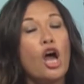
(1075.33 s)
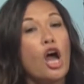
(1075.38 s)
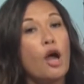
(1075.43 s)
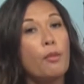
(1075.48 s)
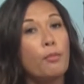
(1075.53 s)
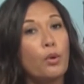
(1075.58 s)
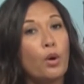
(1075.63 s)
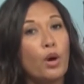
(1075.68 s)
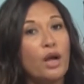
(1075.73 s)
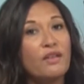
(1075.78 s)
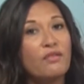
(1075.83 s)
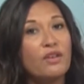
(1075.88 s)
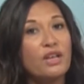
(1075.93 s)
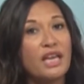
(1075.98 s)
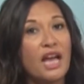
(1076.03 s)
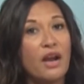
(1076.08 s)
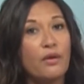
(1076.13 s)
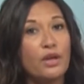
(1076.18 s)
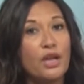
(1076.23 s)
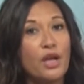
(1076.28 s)
a private
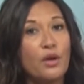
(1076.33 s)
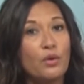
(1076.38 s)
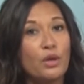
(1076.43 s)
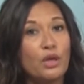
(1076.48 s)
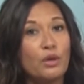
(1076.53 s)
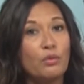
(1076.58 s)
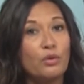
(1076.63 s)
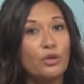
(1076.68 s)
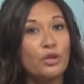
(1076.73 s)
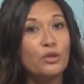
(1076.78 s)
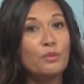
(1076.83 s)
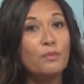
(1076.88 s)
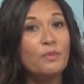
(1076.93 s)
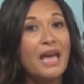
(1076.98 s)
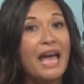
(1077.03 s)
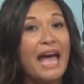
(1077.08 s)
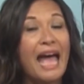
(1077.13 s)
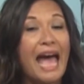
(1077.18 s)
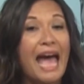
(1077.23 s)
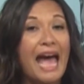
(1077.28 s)
karaoke room
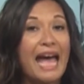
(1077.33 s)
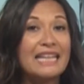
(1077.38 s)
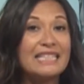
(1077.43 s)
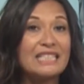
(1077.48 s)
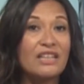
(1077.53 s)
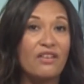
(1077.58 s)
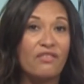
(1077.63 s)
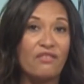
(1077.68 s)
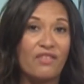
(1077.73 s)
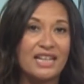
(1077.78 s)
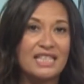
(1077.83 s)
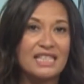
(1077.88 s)
and a vast